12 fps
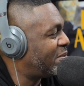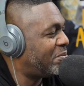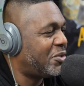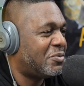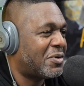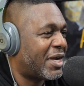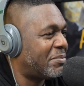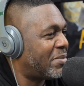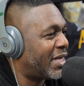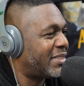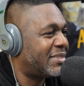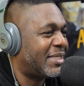The boot right
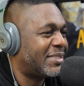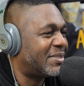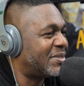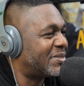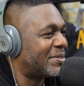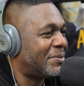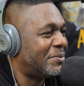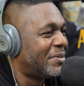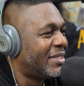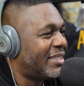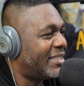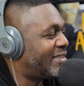by Texas, so
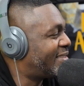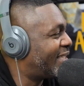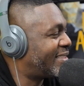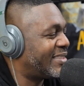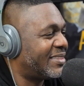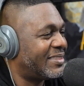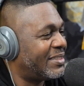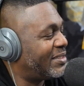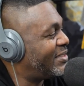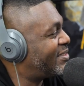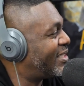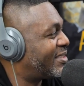it's Texas,
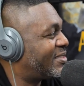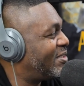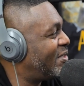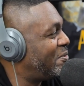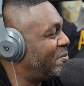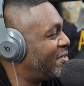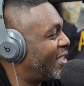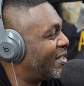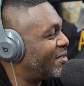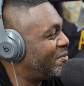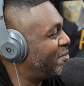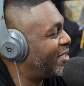it's Texas to
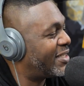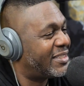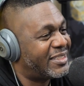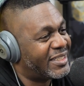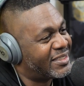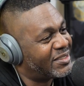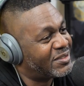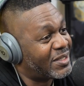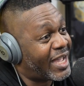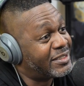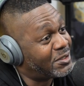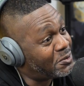Louisiana, Louisiana Texas.
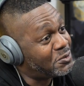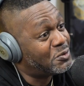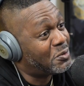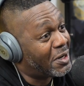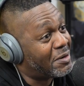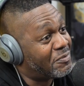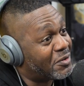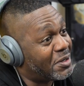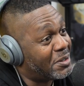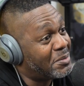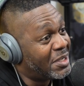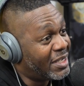I told you where I'm from.